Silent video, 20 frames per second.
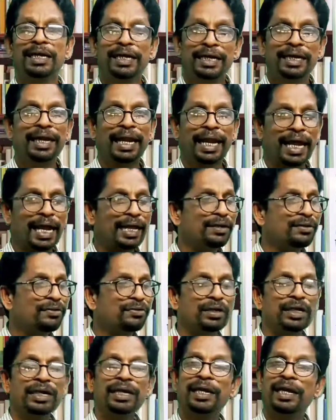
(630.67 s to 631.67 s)
Grant,
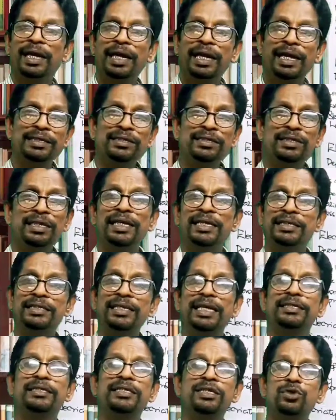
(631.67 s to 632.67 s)
it's
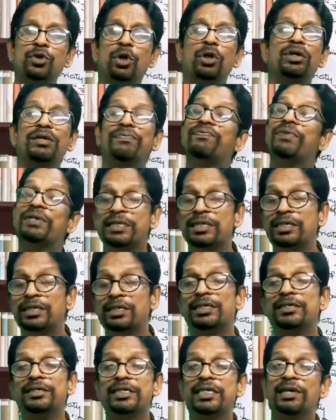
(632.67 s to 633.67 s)
a sort of
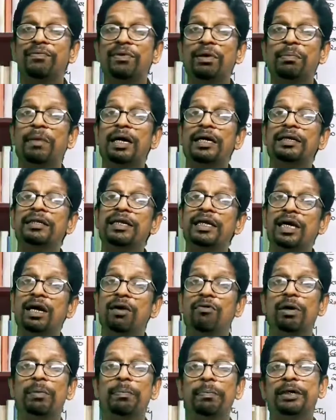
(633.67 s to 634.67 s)
assistance given by the
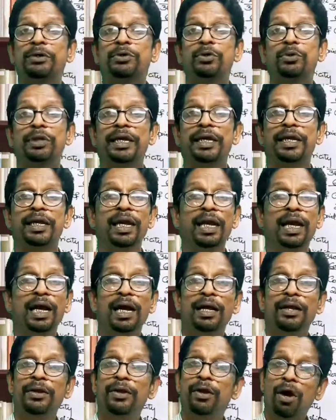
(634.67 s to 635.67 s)
government to the
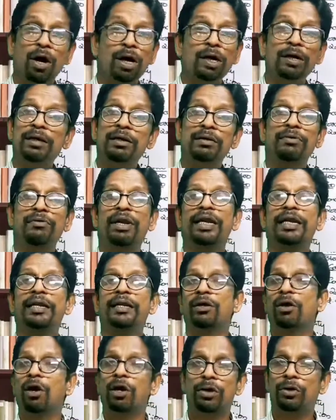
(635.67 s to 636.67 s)

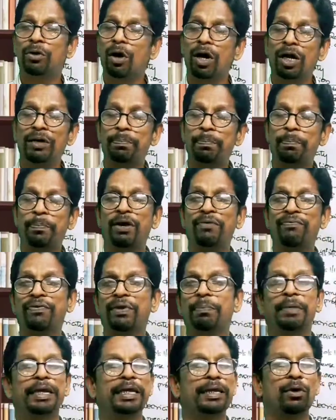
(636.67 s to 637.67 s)
non-trading or not
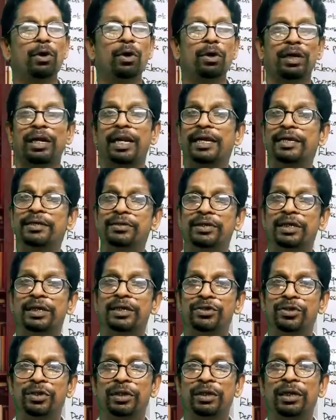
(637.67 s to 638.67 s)
profit-making
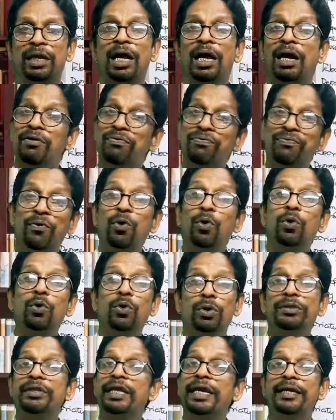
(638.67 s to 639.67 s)
organization
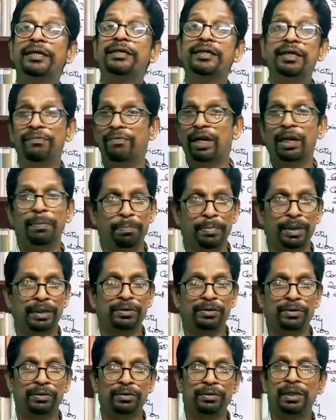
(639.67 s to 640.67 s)
for their
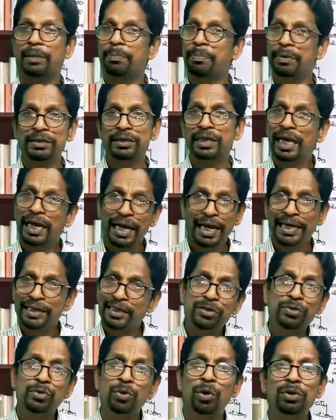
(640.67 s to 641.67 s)
development. That means it's a
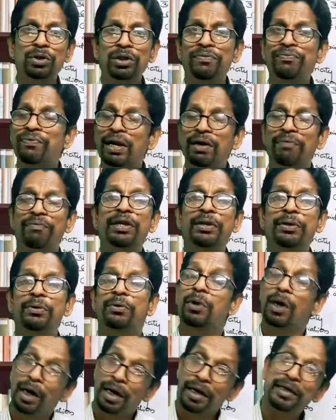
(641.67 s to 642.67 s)
sort of
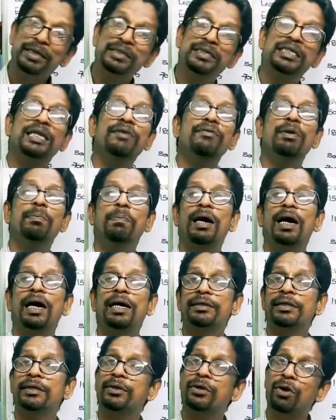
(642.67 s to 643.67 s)
revenue received by
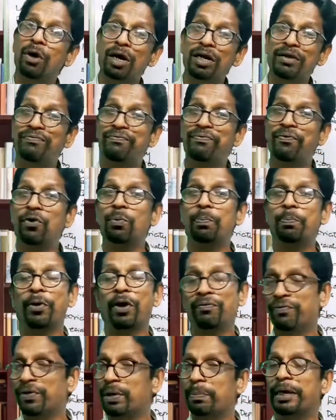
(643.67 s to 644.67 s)
the
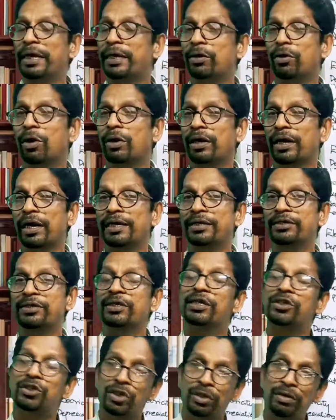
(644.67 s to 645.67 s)
not-for-profit making
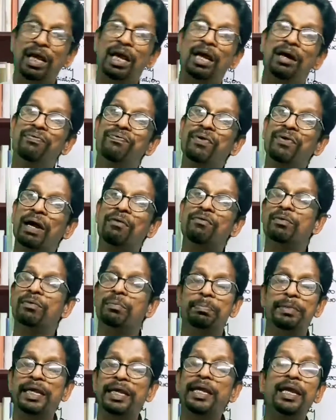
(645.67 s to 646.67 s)
organization
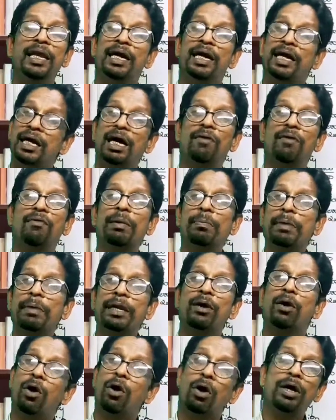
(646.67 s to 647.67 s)
from the
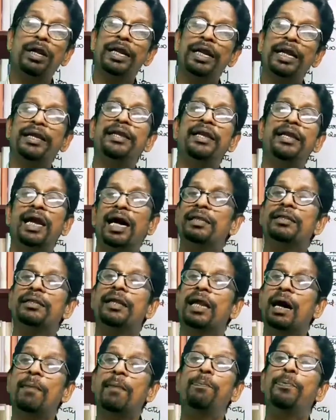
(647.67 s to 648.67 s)
government or any
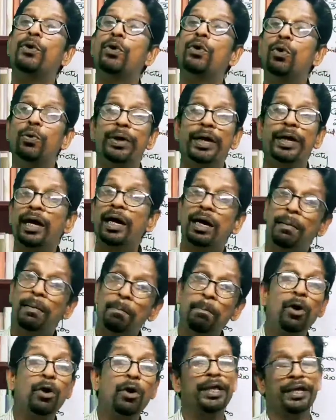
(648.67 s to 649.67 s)
other approved
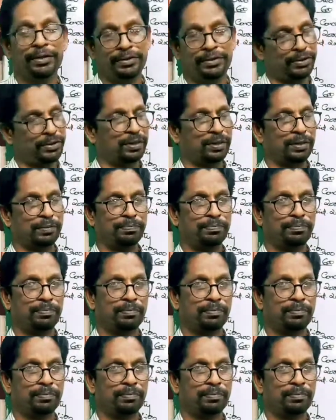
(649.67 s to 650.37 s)
bodies.